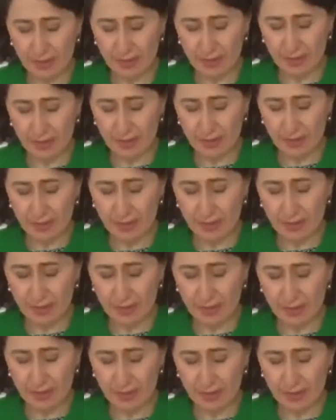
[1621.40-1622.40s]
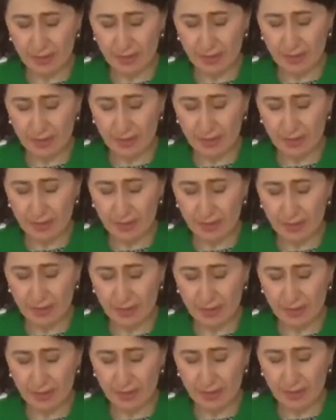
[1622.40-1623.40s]

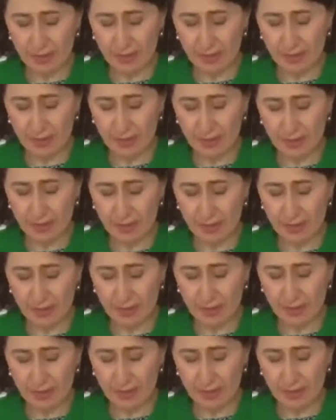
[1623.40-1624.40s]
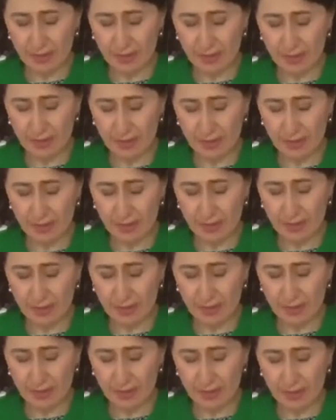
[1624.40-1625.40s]

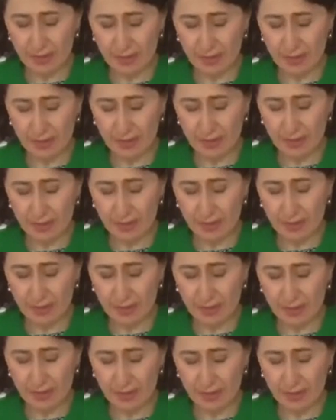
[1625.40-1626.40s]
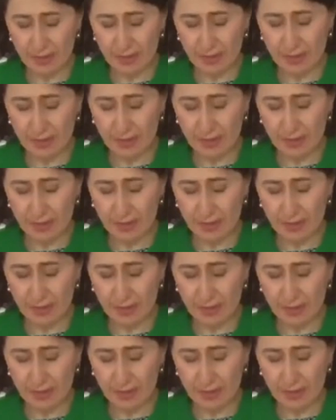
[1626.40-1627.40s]

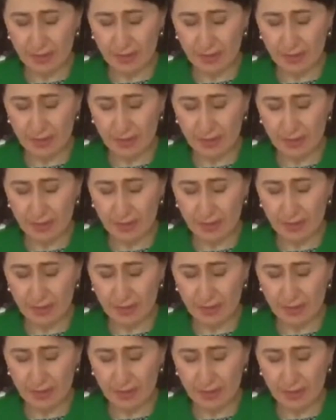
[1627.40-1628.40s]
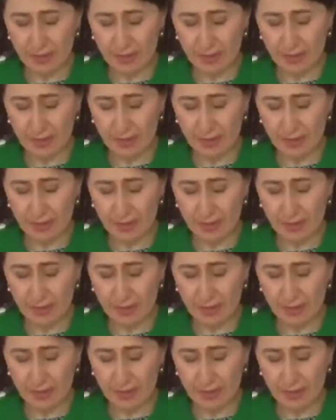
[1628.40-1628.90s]
(silent)